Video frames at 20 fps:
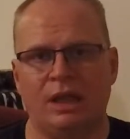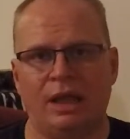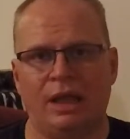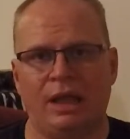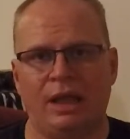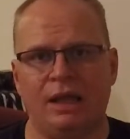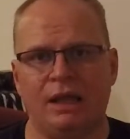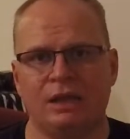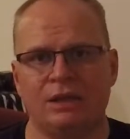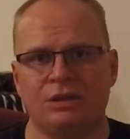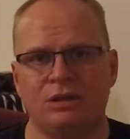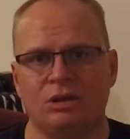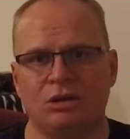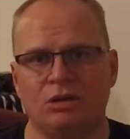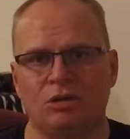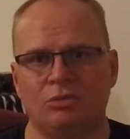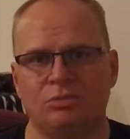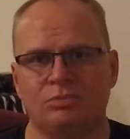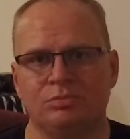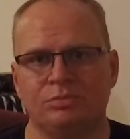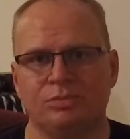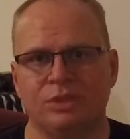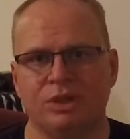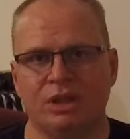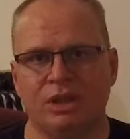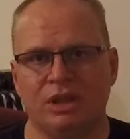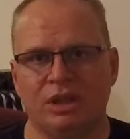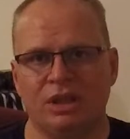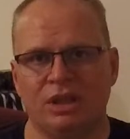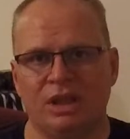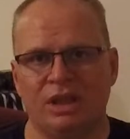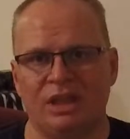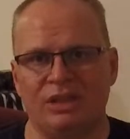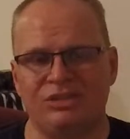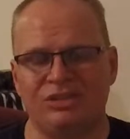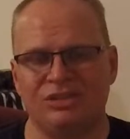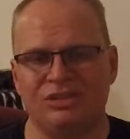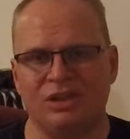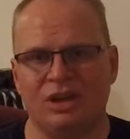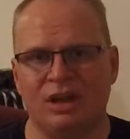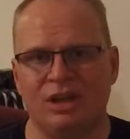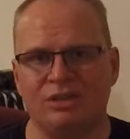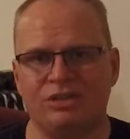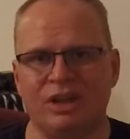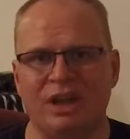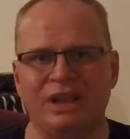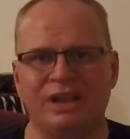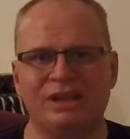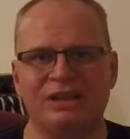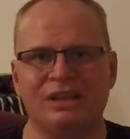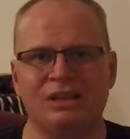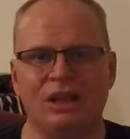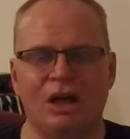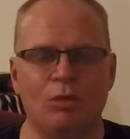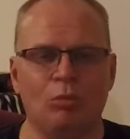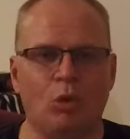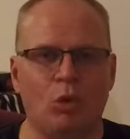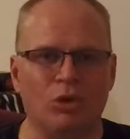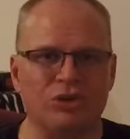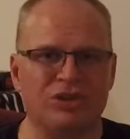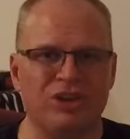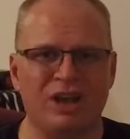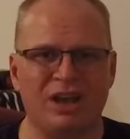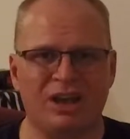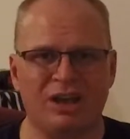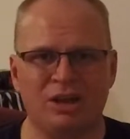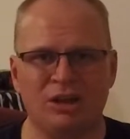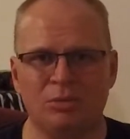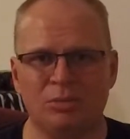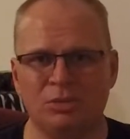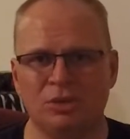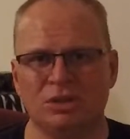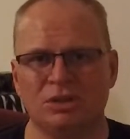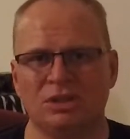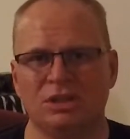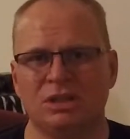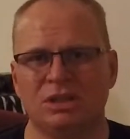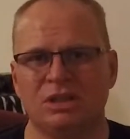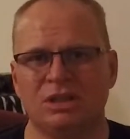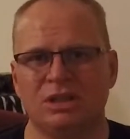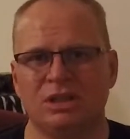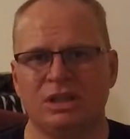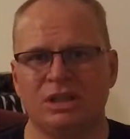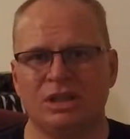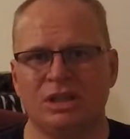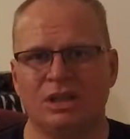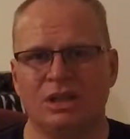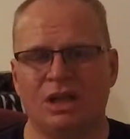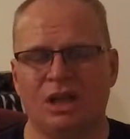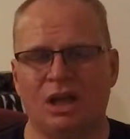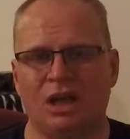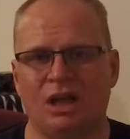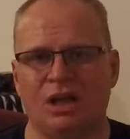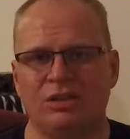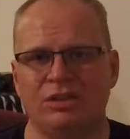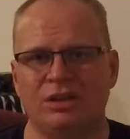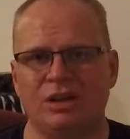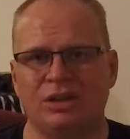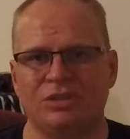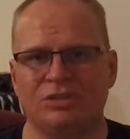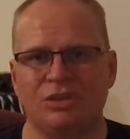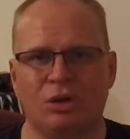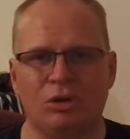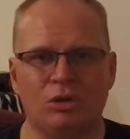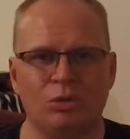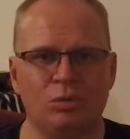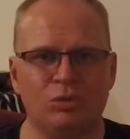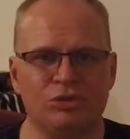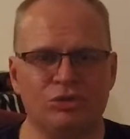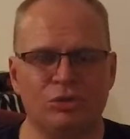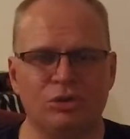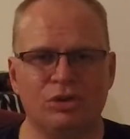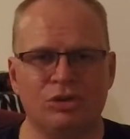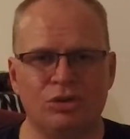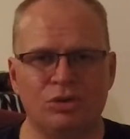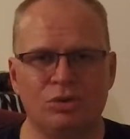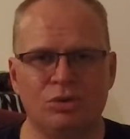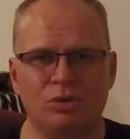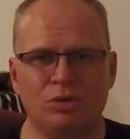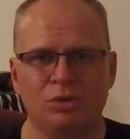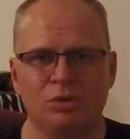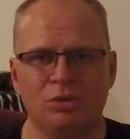And it's taken a lot more time than I thought it was going to do.